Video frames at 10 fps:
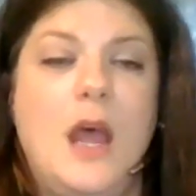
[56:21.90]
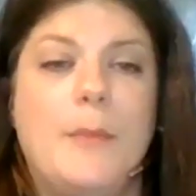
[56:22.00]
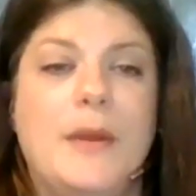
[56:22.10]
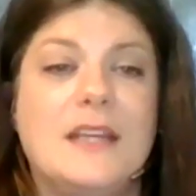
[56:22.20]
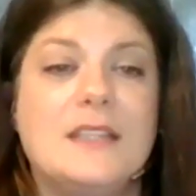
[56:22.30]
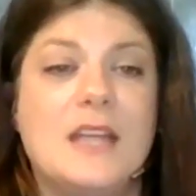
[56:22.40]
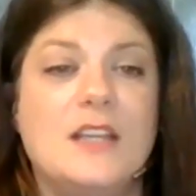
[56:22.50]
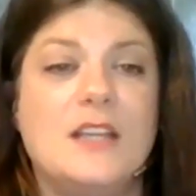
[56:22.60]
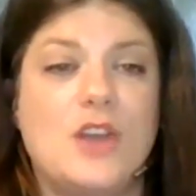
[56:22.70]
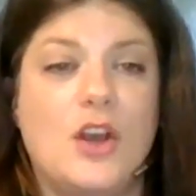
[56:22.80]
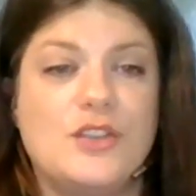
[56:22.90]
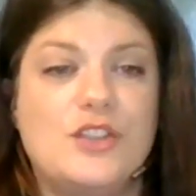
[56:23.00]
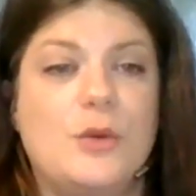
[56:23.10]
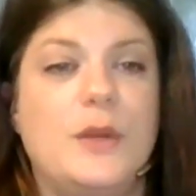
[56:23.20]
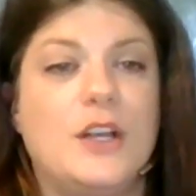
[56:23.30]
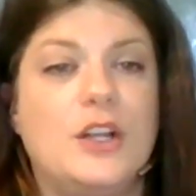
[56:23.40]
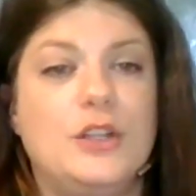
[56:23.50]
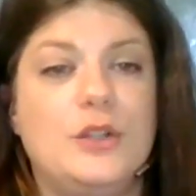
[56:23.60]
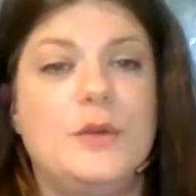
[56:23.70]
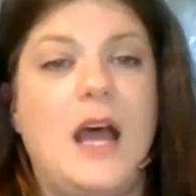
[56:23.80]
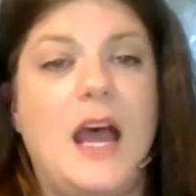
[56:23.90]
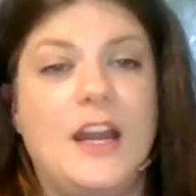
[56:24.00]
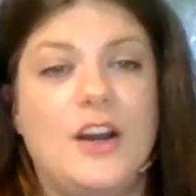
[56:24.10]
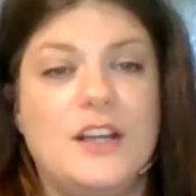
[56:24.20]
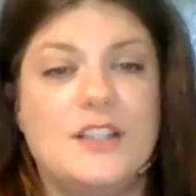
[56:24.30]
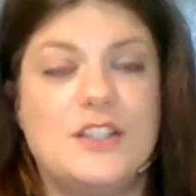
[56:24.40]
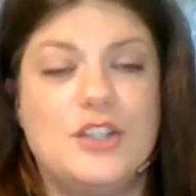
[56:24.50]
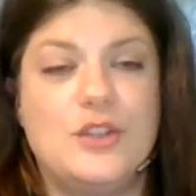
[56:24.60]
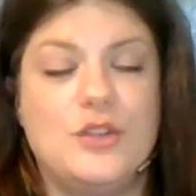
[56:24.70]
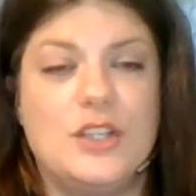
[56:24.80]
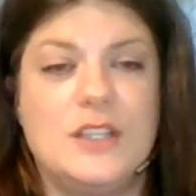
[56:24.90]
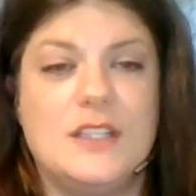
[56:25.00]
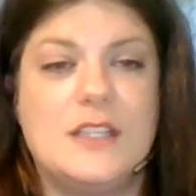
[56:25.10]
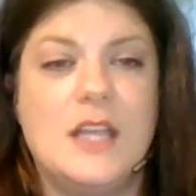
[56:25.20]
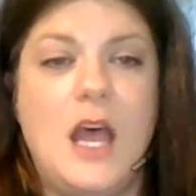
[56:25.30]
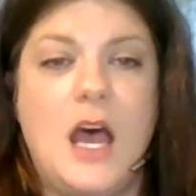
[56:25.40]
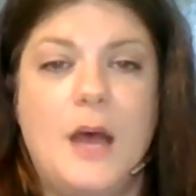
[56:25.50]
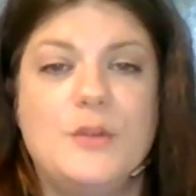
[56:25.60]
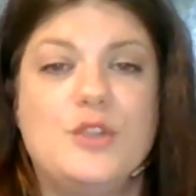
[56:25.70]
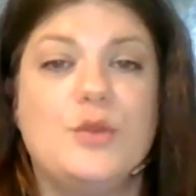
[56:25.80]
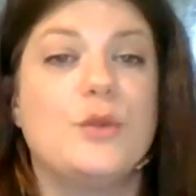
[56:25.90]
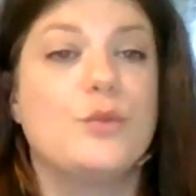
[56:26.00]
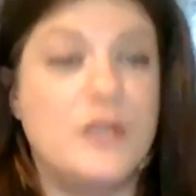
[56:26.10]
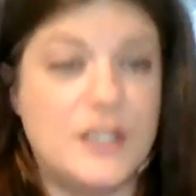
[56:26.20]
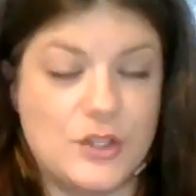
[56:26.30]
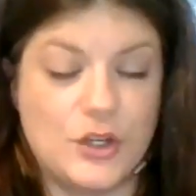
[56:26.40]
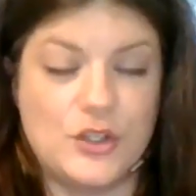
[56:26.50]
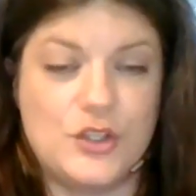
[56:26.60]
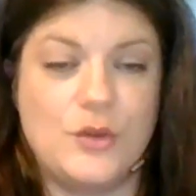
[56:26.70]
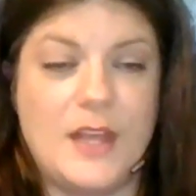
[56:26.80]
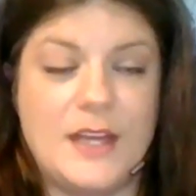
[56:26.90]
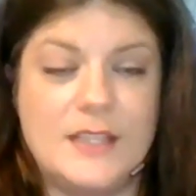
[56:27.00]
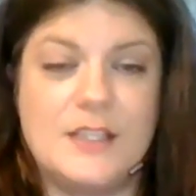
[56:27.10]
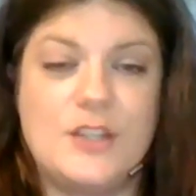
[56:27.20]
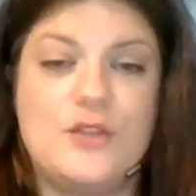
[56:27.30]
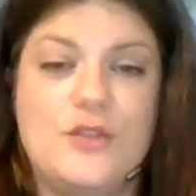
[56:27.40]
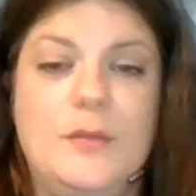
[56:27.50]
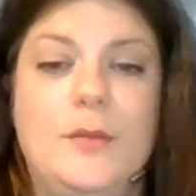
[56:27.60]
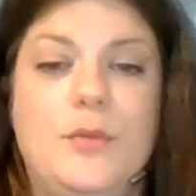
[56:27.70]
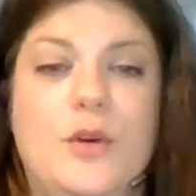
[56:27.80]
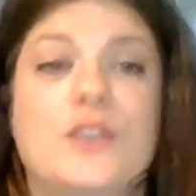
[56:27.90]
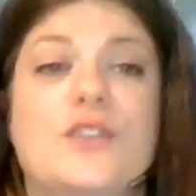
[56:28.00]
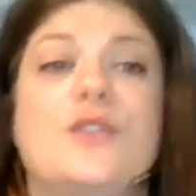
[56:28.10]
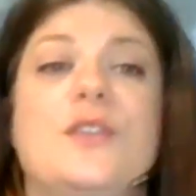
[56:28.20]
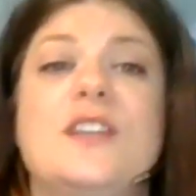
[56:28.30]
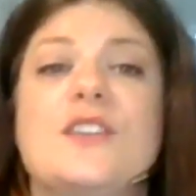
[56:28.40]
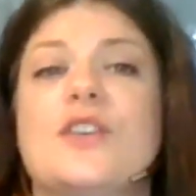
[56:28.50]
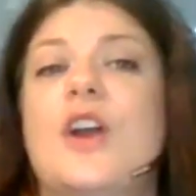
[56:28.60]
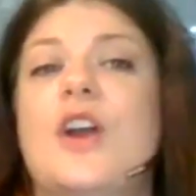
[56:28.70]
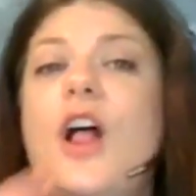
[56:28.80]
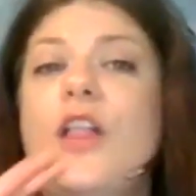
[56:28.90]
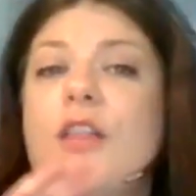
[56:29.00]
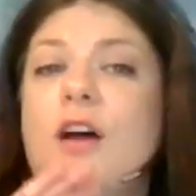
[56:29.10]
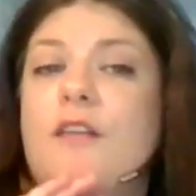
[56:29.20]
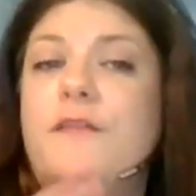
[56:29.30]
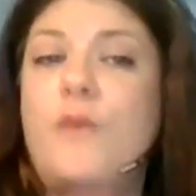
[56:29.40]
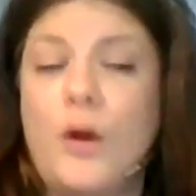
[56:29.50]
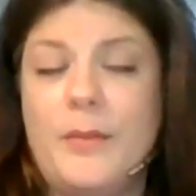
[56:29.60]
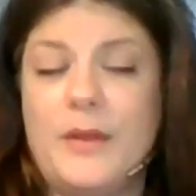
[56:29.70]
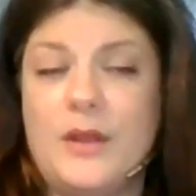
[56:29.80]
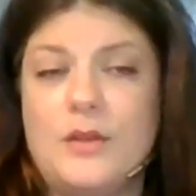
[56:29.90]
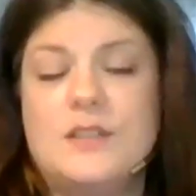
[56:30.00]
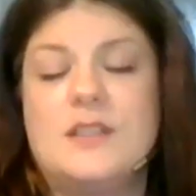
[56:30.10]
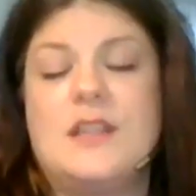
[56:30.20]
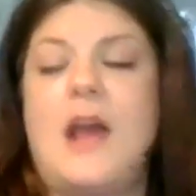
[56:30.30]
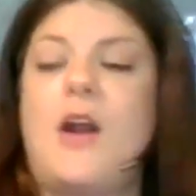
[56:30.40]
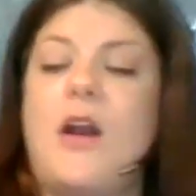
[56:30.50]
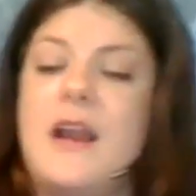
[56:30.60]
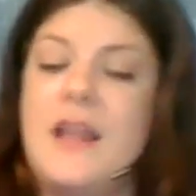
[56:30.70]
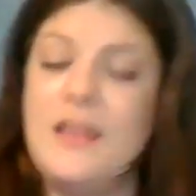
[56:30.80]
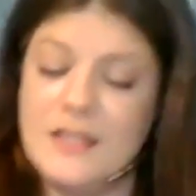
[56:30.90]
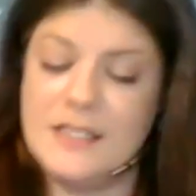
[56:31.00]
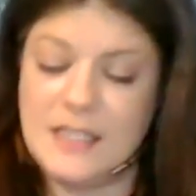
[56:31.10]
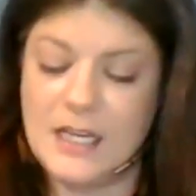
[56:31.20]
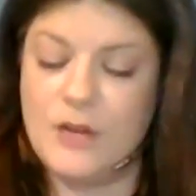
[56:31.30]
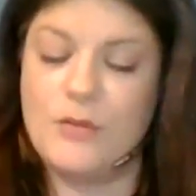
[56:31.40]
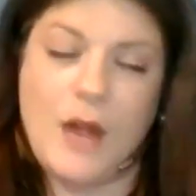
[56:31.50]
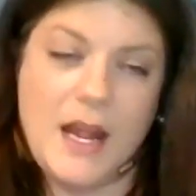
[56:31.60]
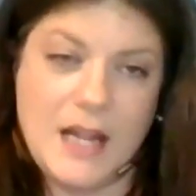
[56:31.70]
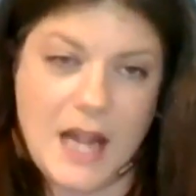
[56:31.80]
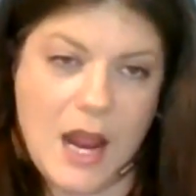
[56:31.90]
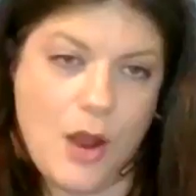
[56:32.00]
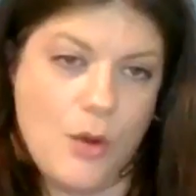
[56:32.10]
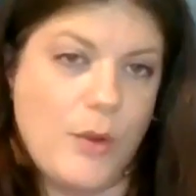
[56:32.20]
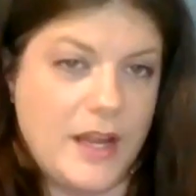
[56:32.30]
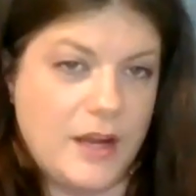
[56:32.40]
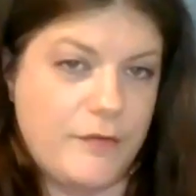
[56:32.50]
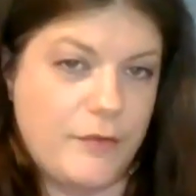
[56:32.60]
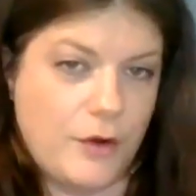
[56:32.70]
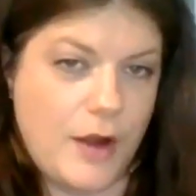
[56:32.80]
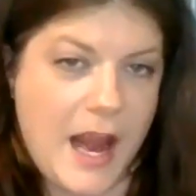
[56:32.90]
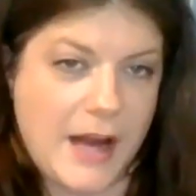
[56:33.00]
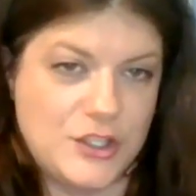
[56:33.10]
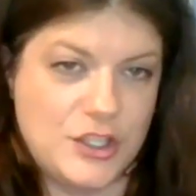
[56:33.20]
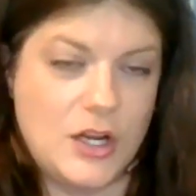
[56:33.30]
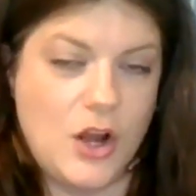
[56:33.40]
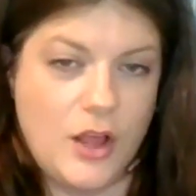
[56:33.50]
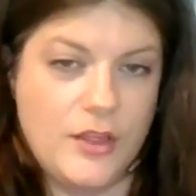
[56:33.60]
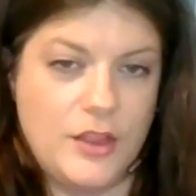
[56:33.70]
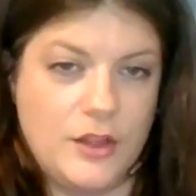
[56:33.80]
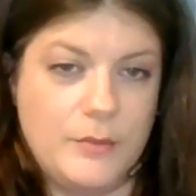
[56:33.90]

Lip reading: but it does also include higher institutions doing research. So that is extremely important. So these are the 4 bills that are in the Senate right now, waiting for action on